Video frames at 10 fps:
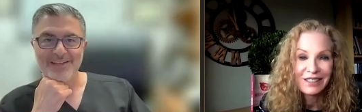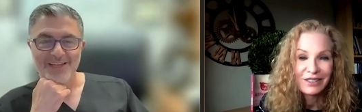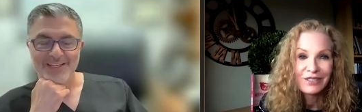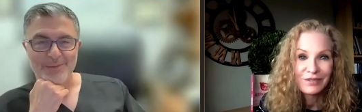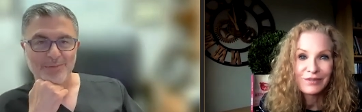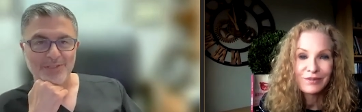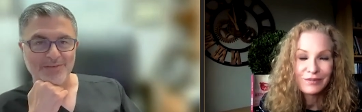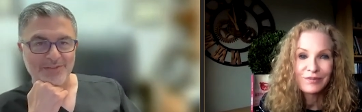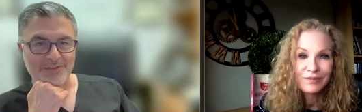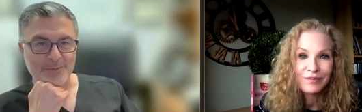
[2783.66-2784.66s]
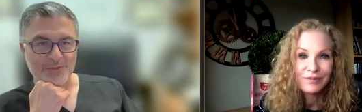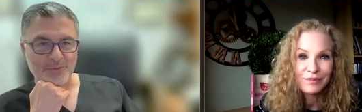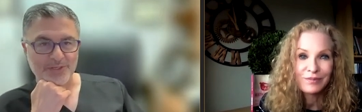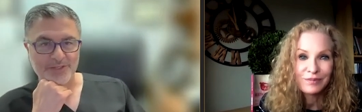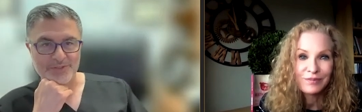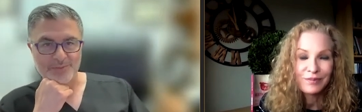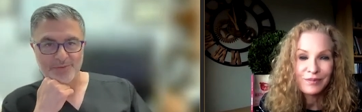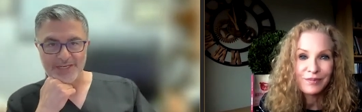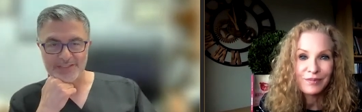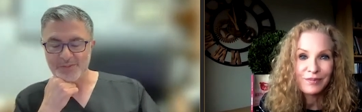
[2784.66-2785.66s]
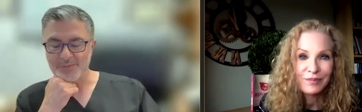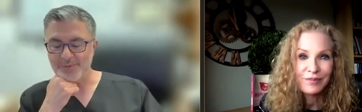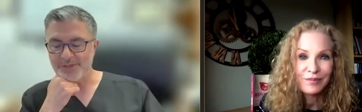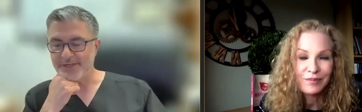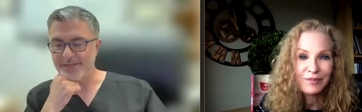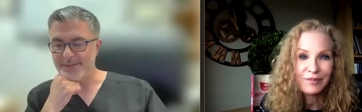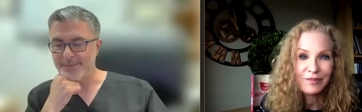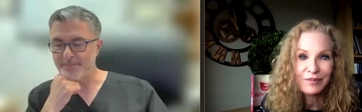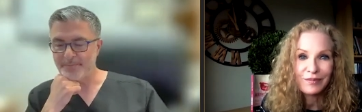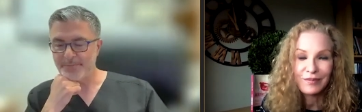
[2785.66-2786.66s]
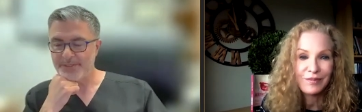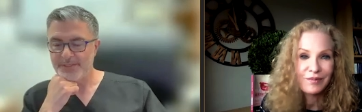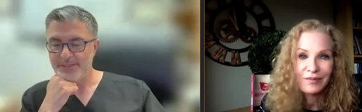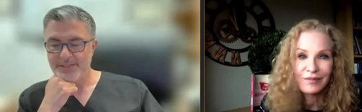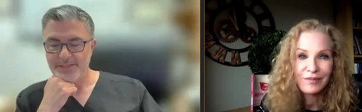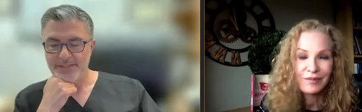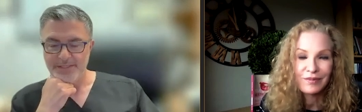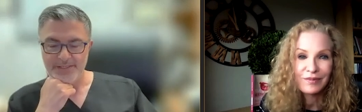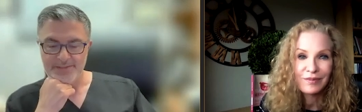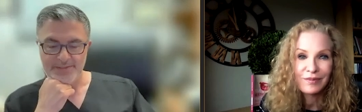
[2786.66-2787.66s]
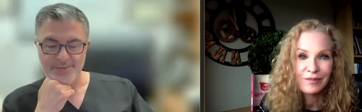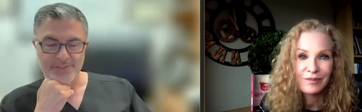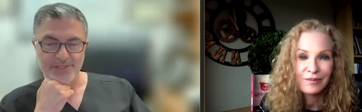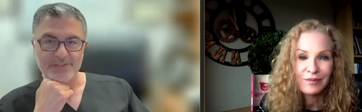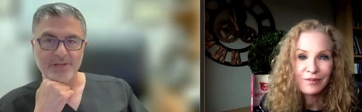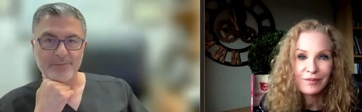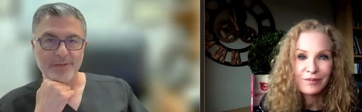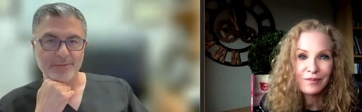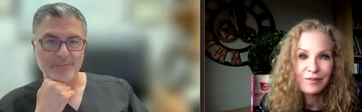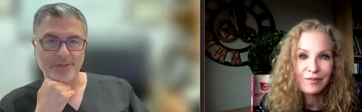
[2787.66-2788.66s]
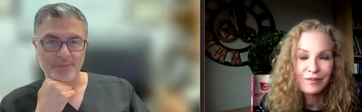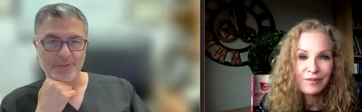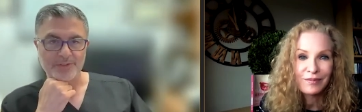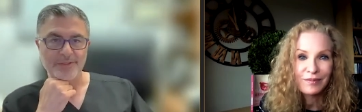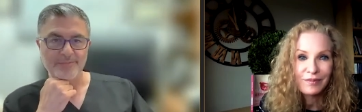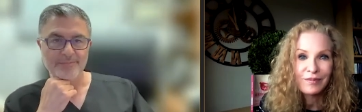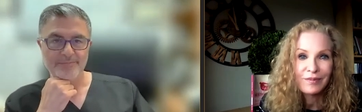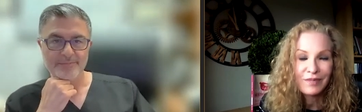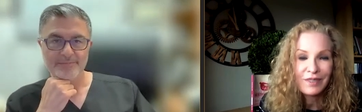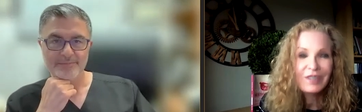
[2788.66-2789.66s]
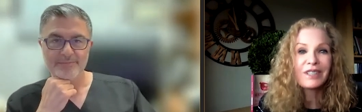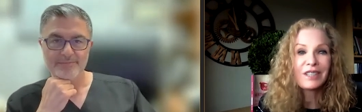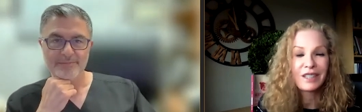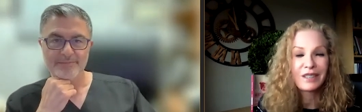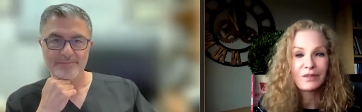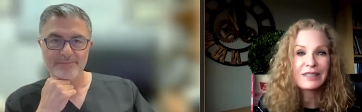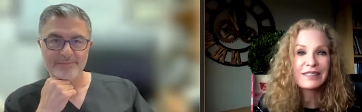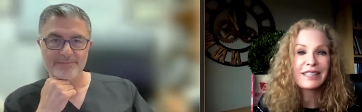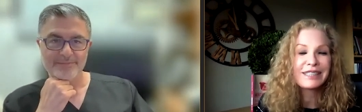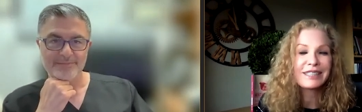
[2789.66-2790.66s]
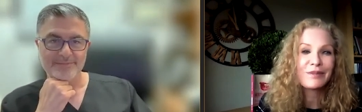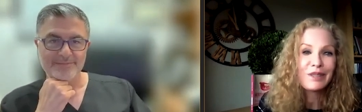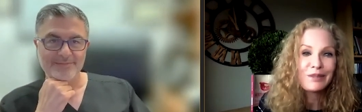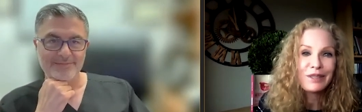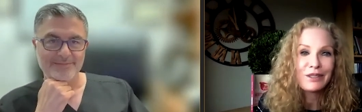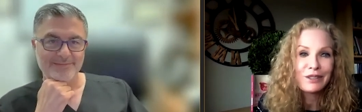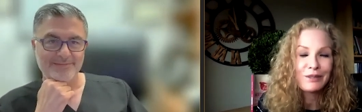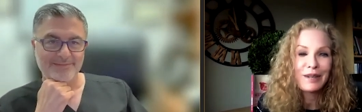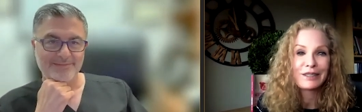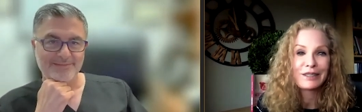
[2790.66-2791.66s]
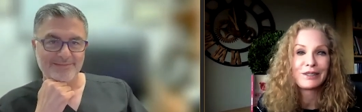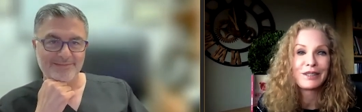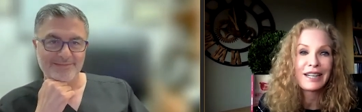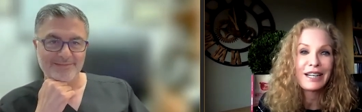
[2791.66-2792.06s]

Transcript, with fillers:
Speaker 1: I can't believe it's been twenty years in practice, but um, it, it seems like it's gone by pretty quickly.
Speaker 2: Good. Well, tell us something we don't know about you. And